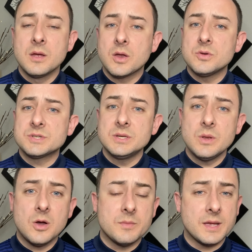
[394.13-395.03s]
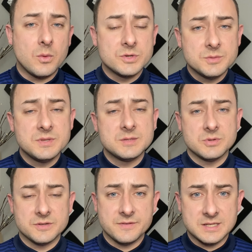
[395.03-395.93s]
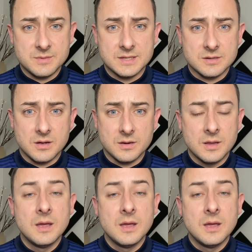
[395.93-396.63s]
Coach, can you help me out? Would you please put your face mask on?